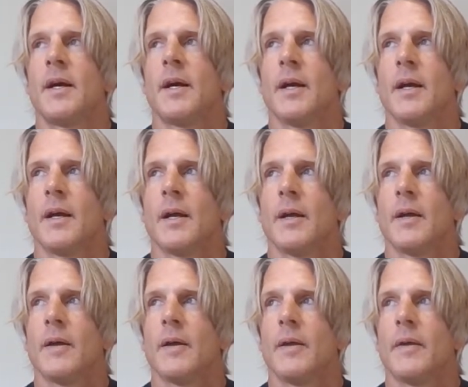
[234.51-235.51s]

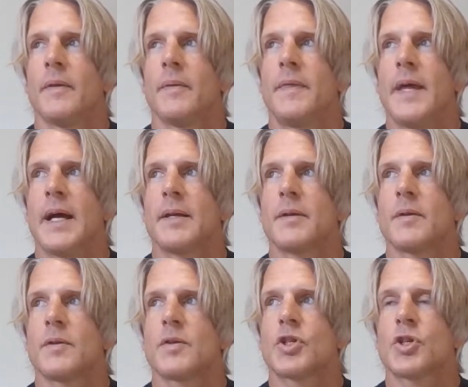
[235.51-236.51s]
That
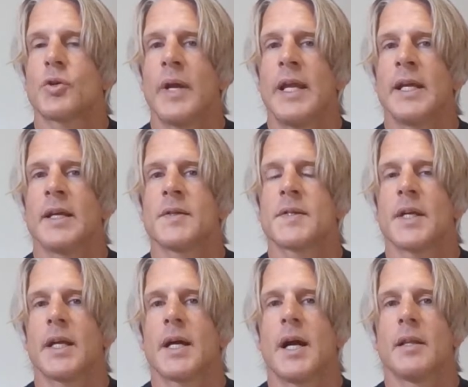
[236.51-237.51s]
training in
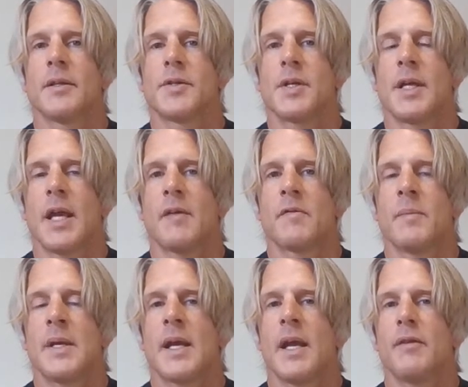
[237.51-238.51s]
psychology gave
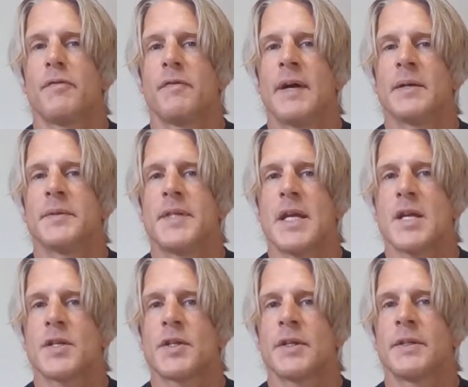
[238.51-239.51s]
me a
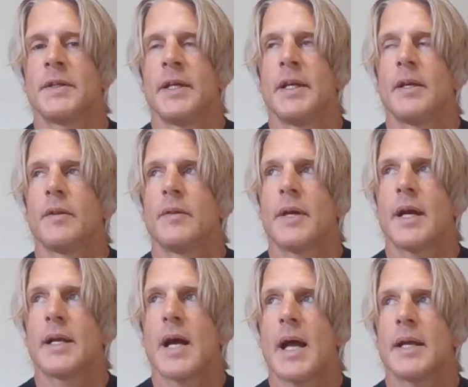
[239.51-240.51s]
foundation that I